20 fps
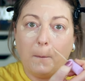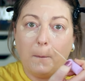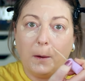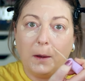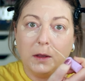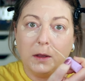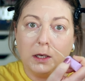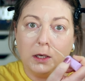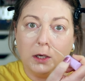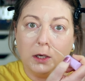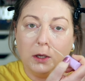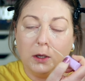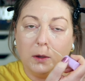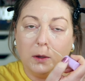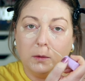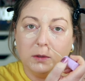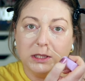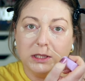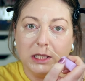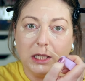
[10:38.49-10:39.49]
with
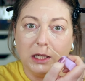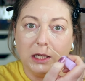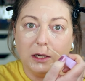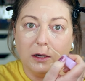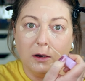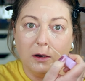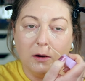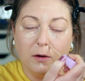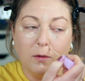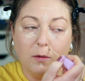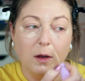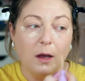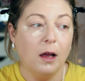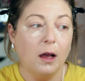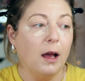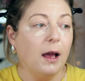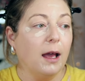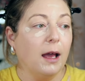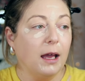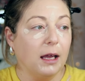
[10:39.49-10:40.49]
new CEO
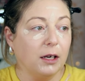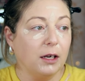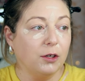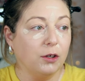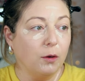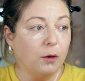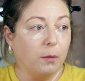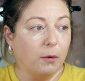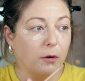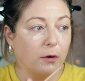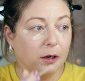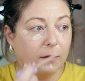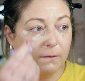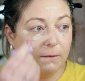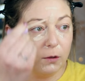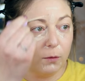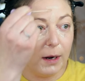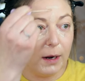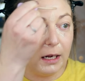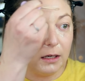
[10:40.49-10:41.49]
and a new board of
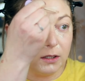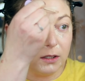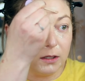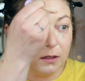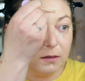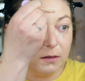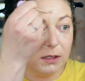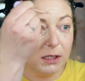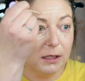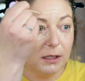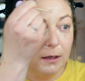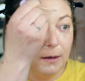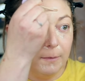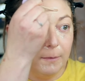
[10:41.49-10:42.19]
directors.